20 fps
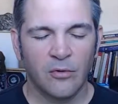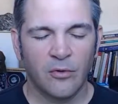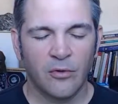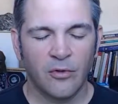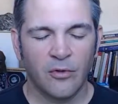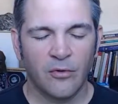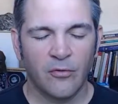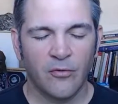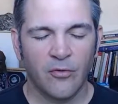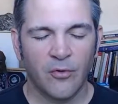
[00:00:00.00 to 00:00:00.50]

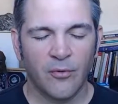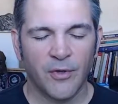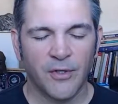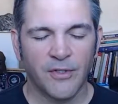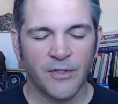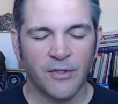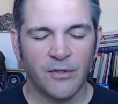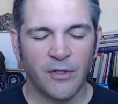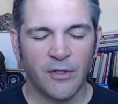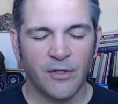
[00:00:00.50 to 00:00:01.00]
of the
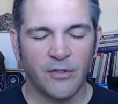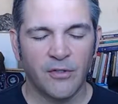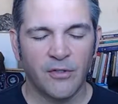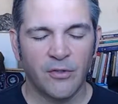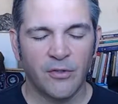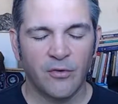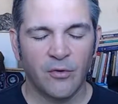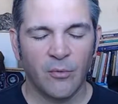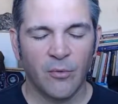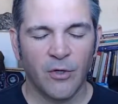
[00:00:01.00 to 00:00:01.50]
recitation
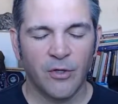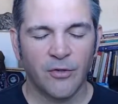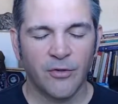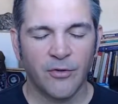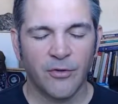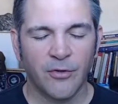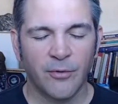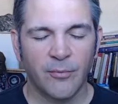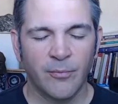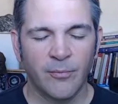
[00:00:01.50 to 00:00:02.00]
of the
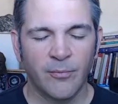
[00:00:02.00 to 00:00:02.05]
mantra.